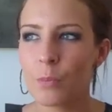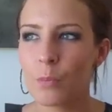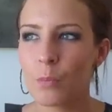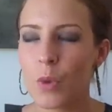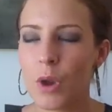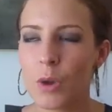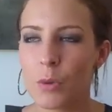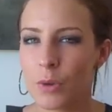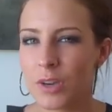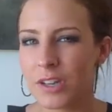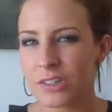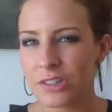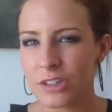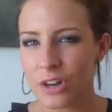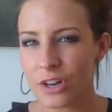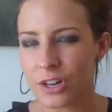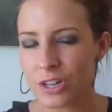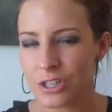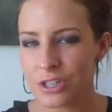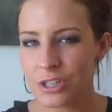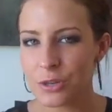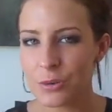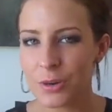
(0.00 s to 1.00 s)
when we
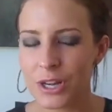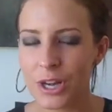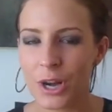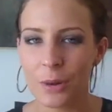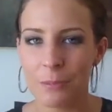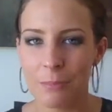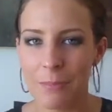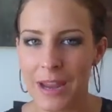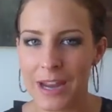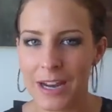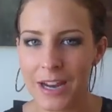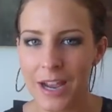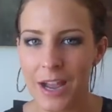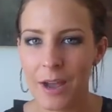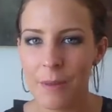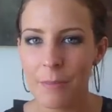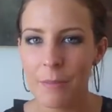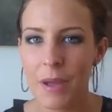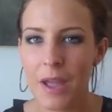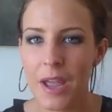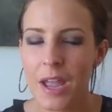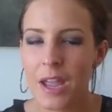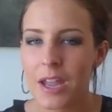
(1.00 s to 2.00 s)
started doing our
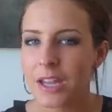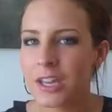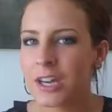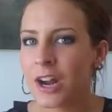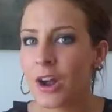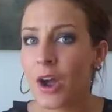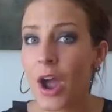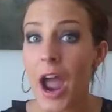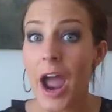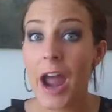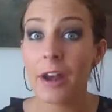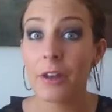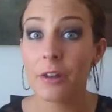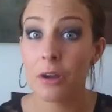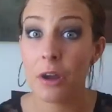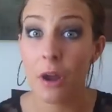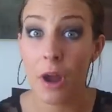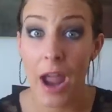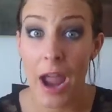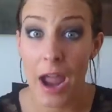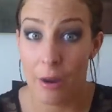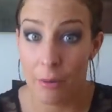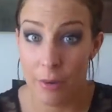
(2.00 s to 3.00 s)
makeup, you know, I don't
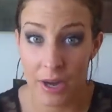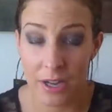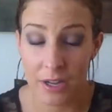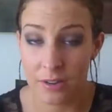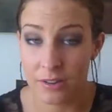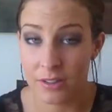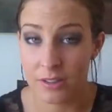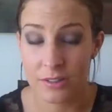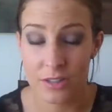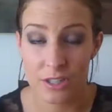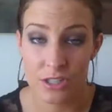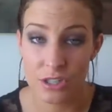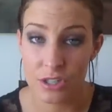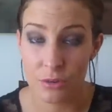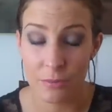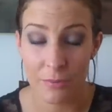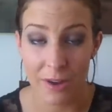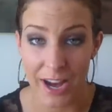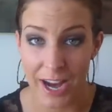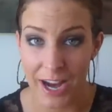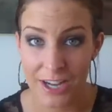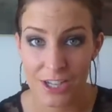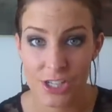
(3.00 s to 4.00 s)
know how I used to do
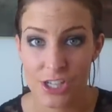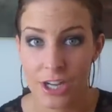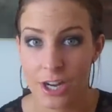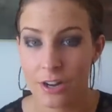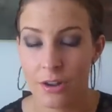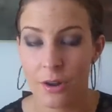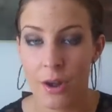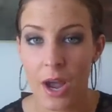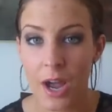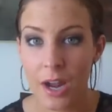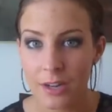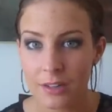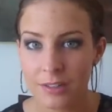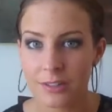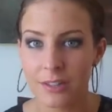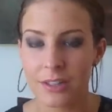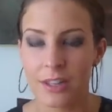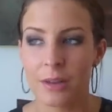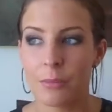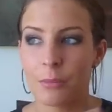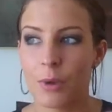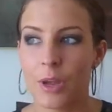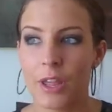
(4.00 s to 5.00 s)
my eyeshadow,
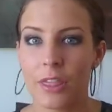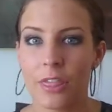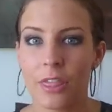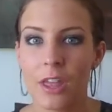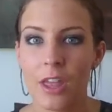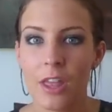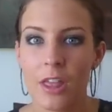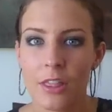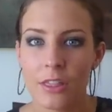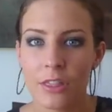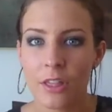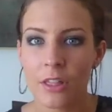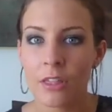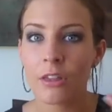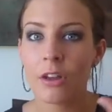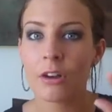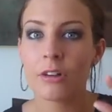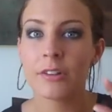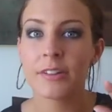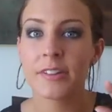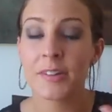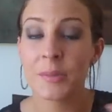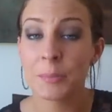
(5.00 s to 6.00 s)
honestly, with the
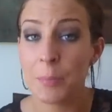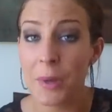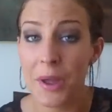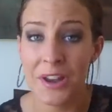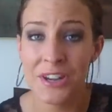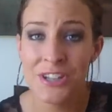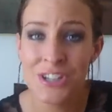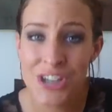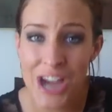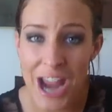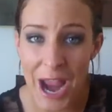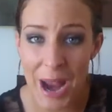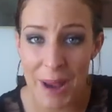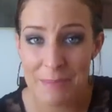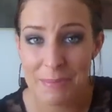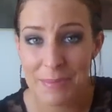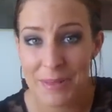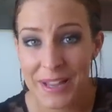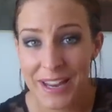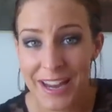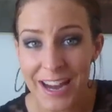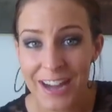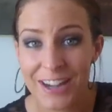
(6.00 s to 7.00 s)
little sponge
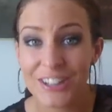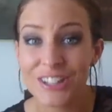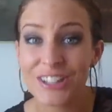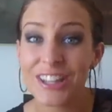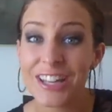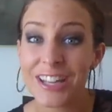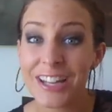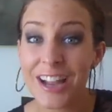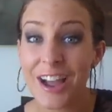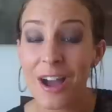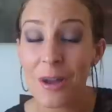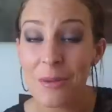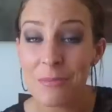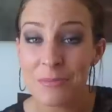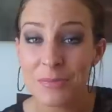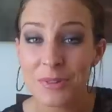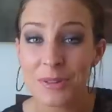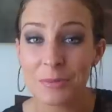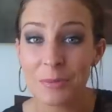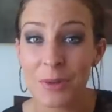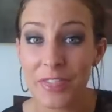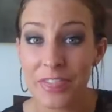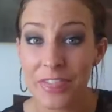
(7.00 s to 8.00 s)
applicator that
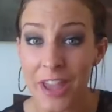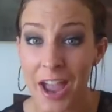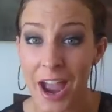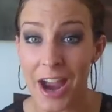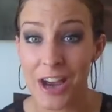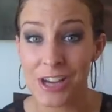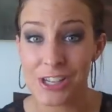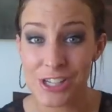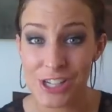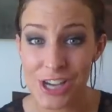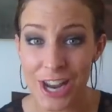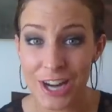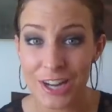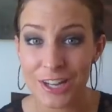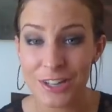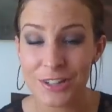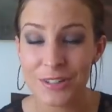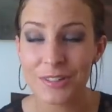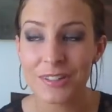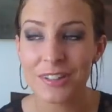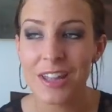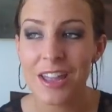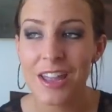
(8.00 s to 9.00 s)
comes with the
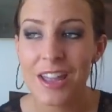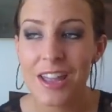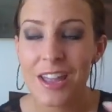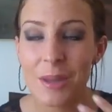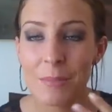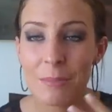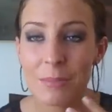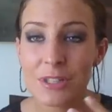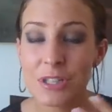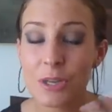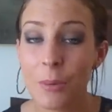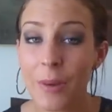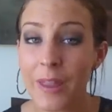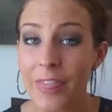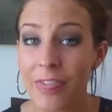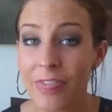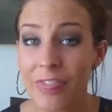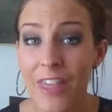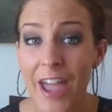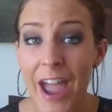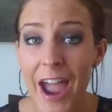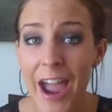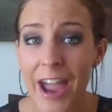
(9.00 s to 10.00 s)
eyeshadows.
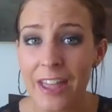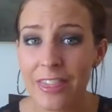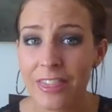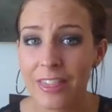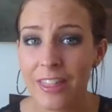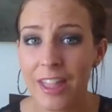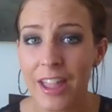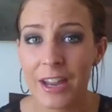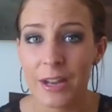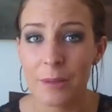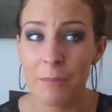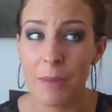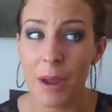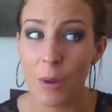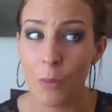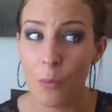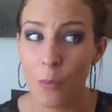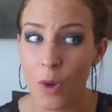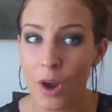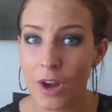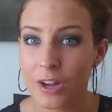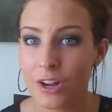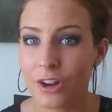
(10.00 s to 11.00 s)
Between that and like my
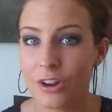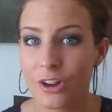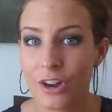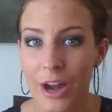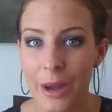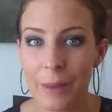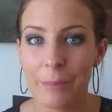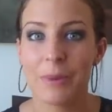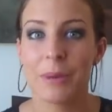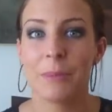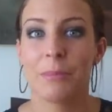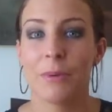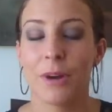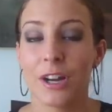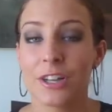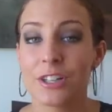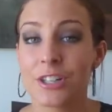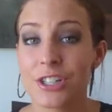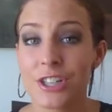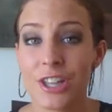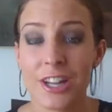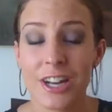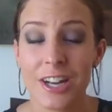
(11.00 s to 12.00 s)
one crappy
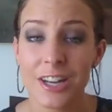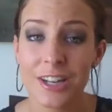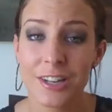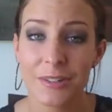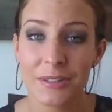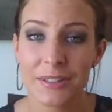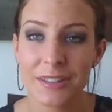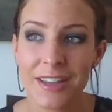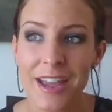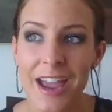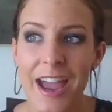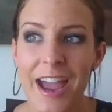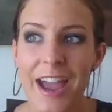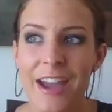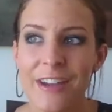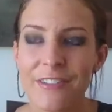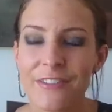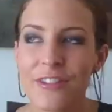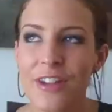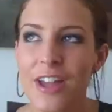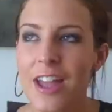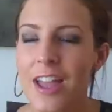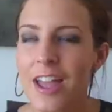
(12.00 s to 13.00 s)
brush that I used to
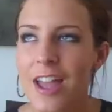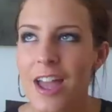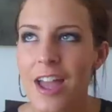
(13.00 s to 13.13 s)
have,